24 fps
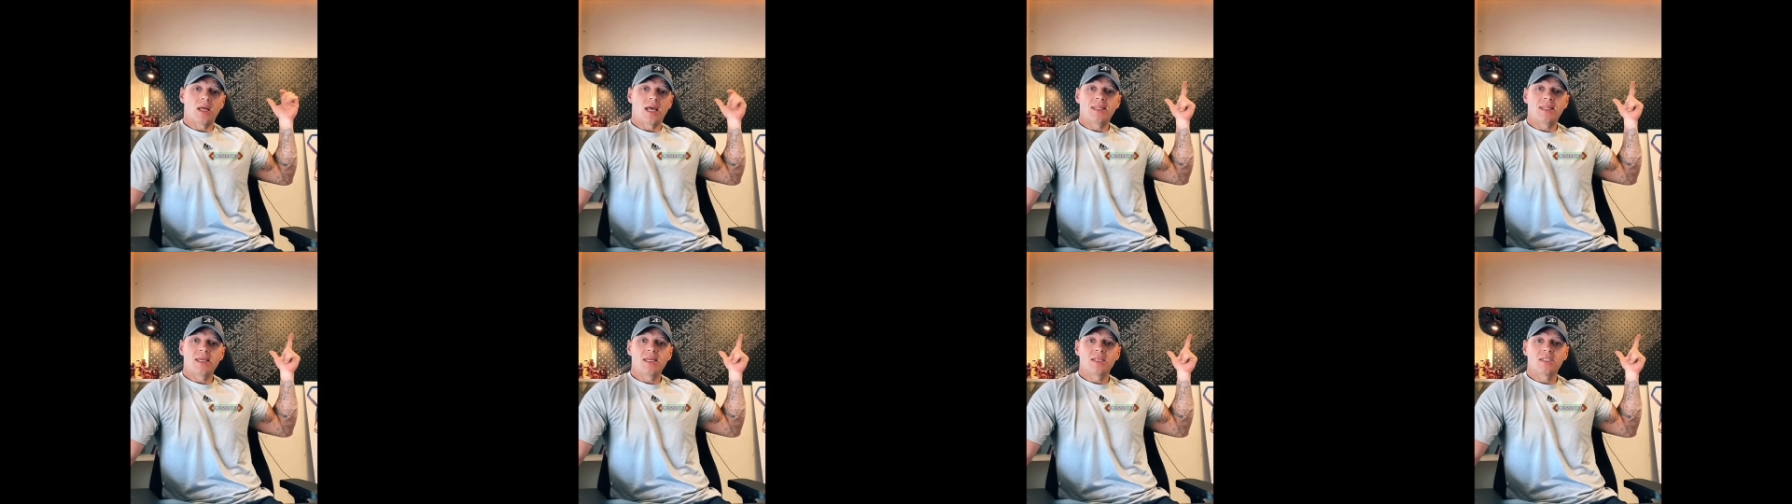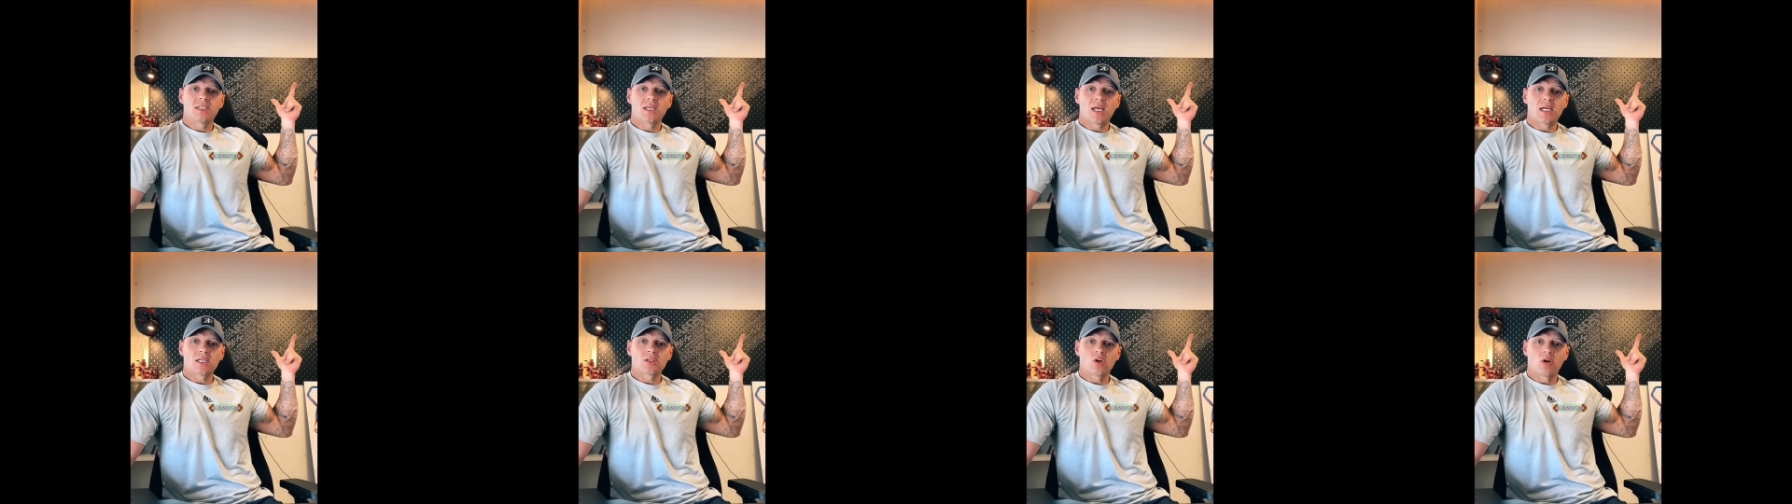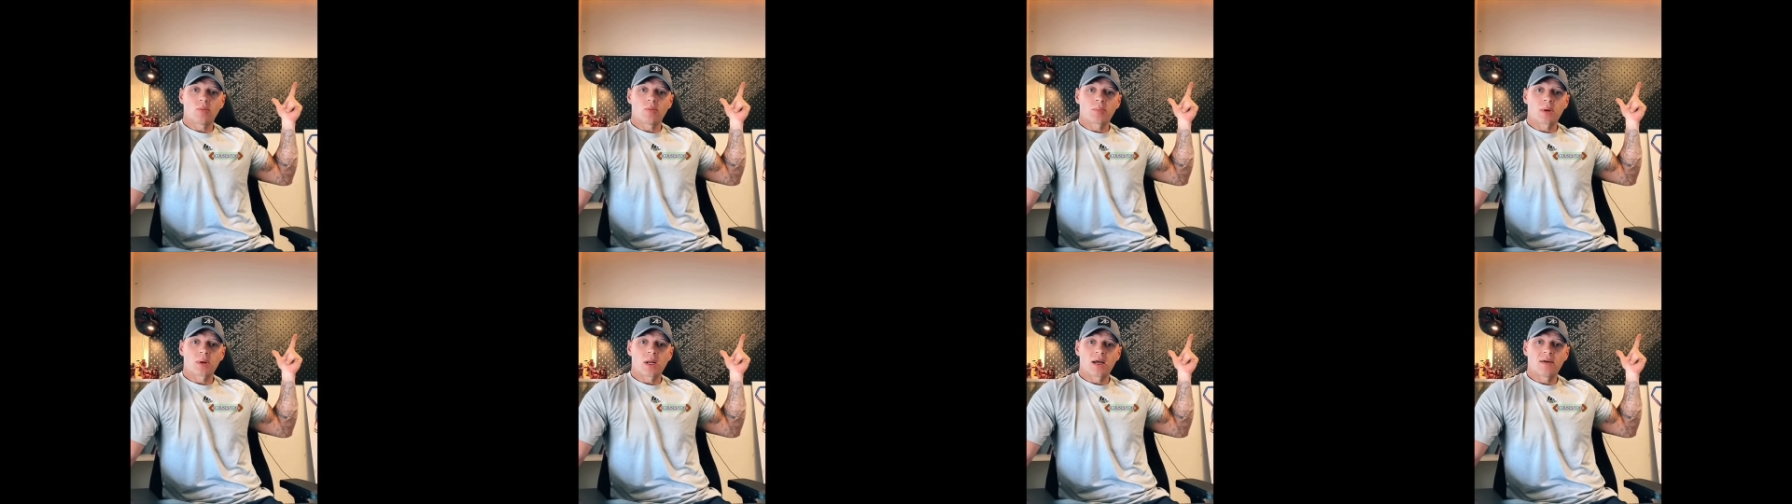NHS
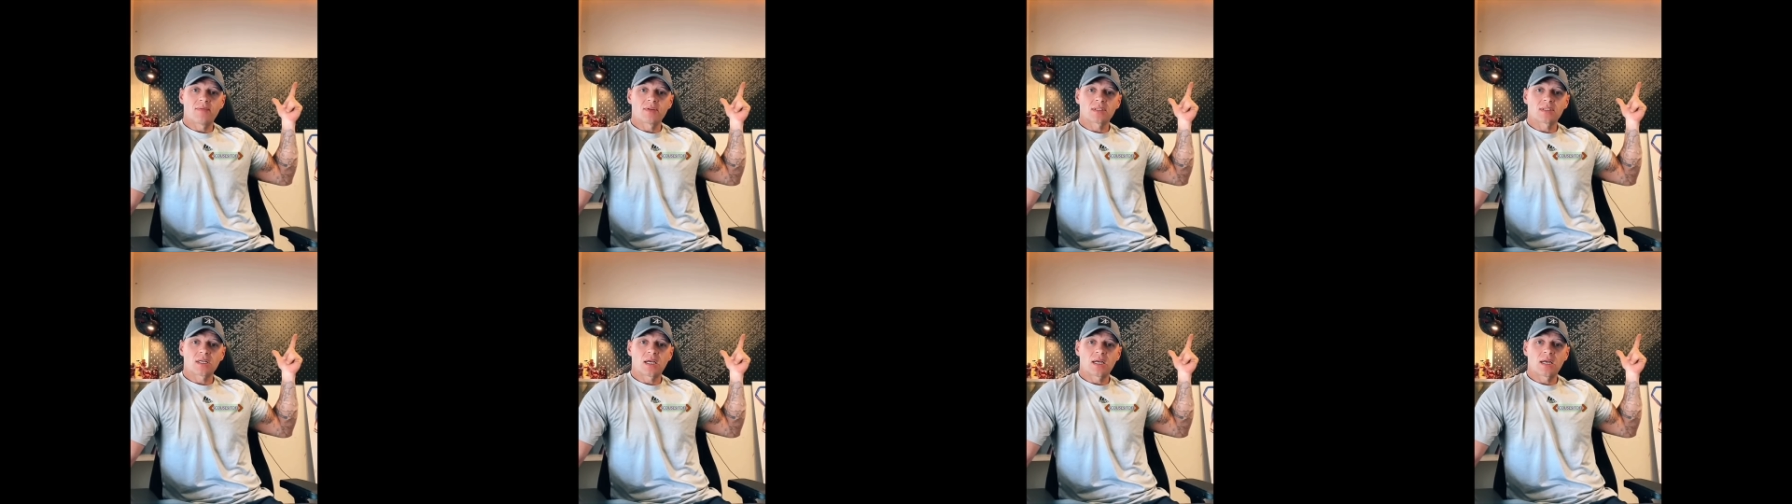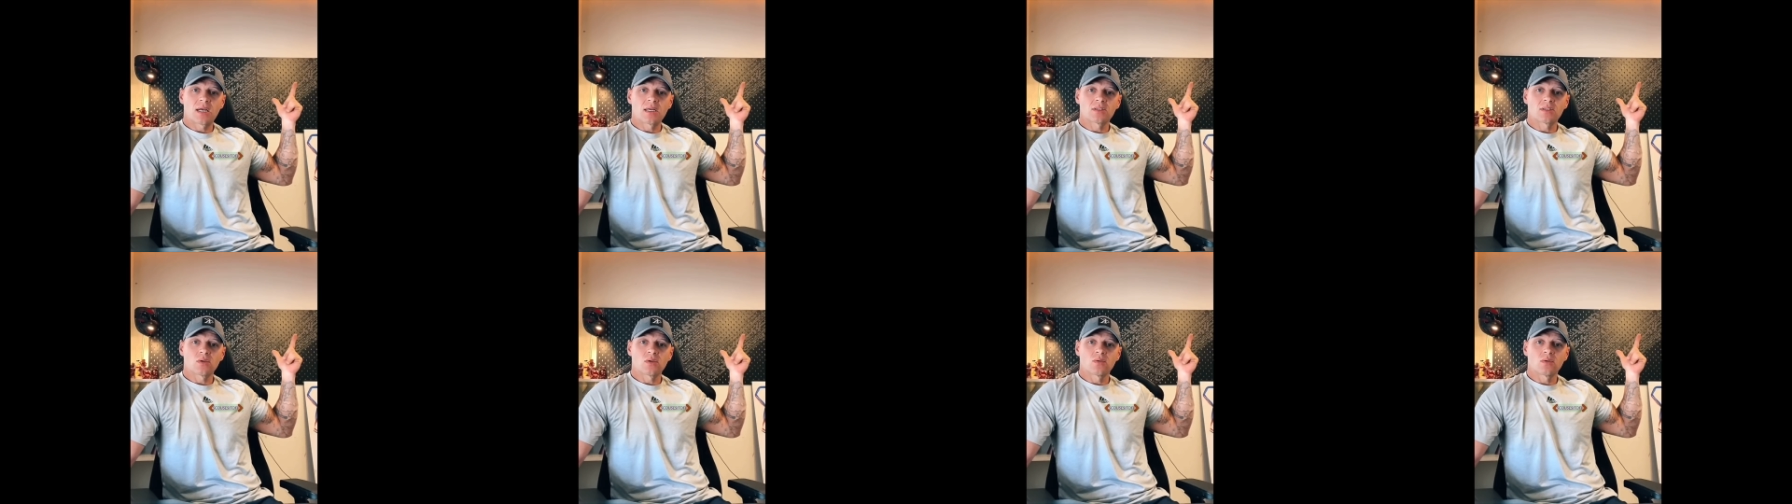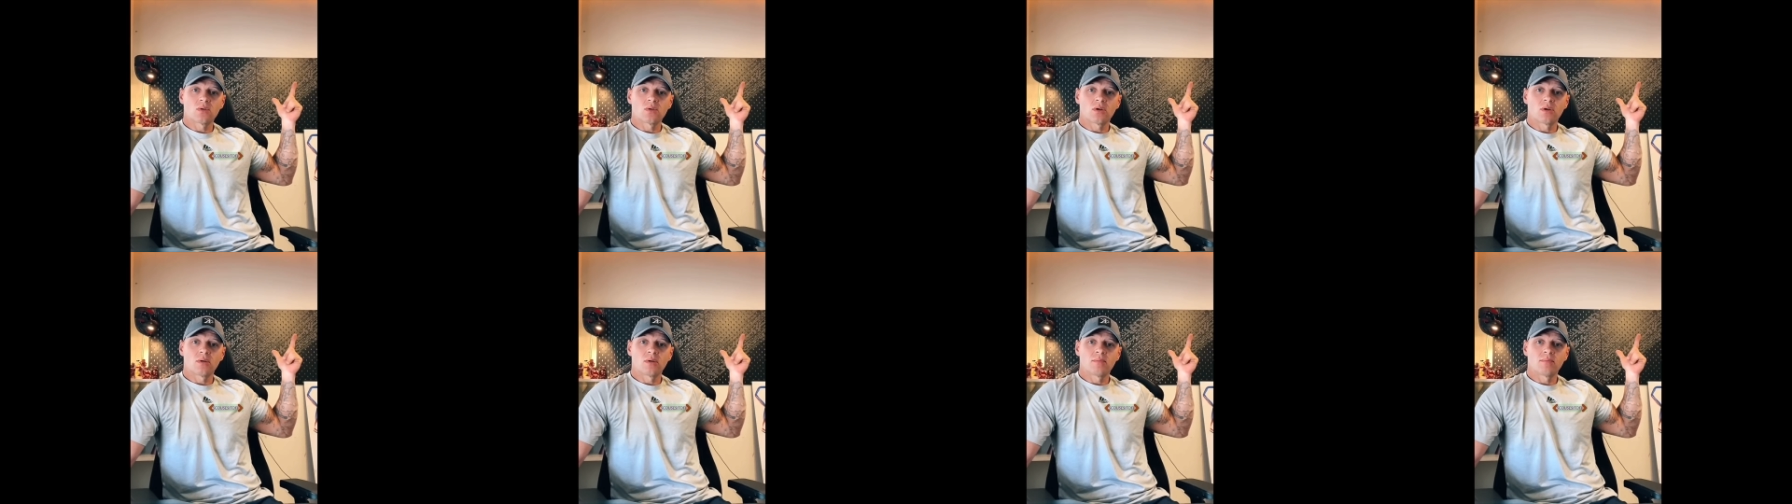got privatised
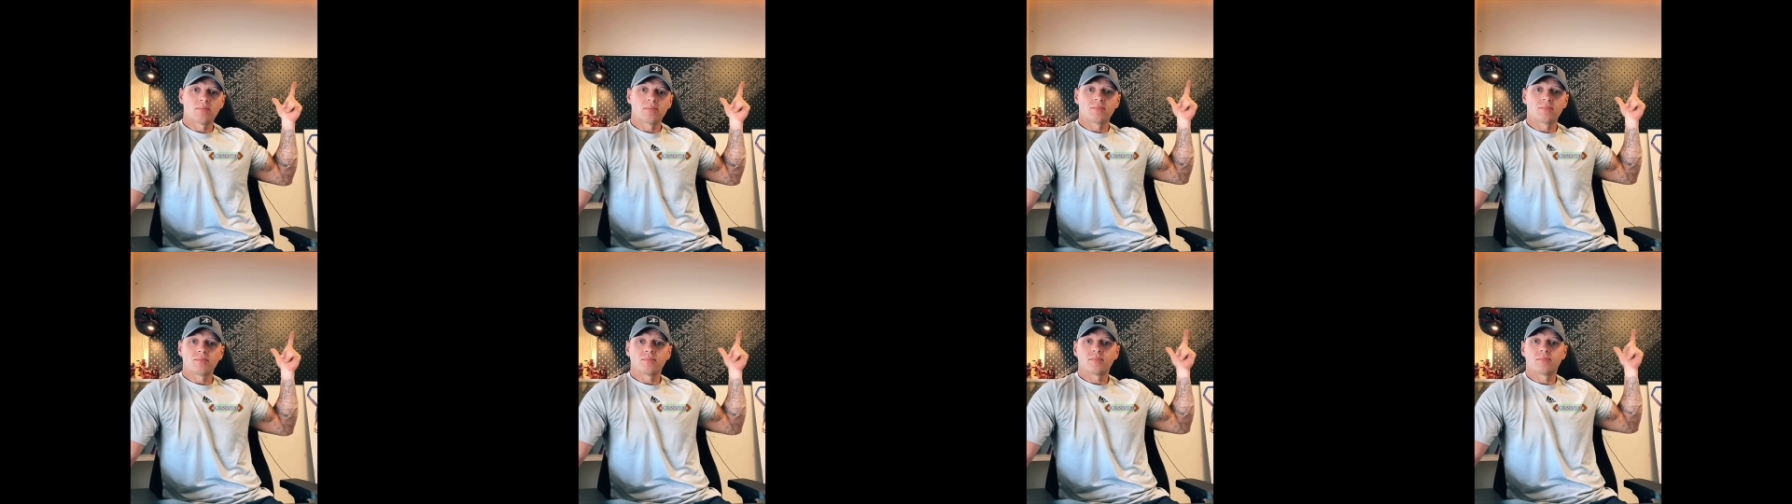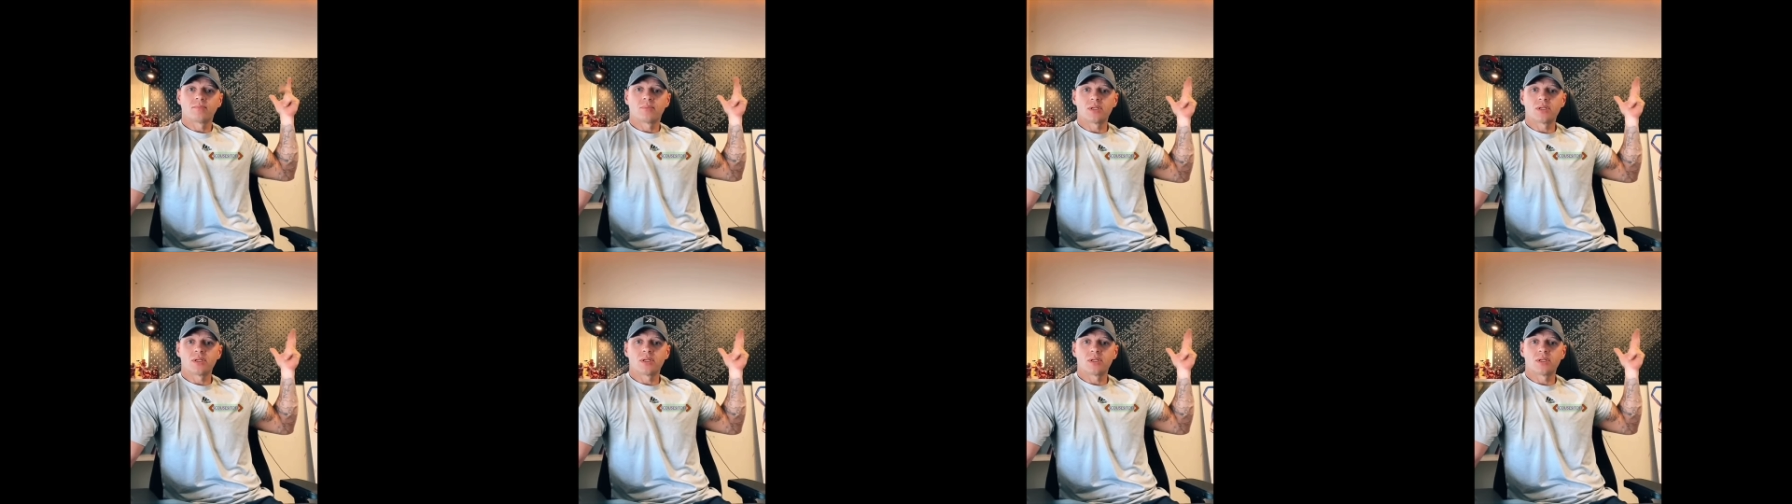under him,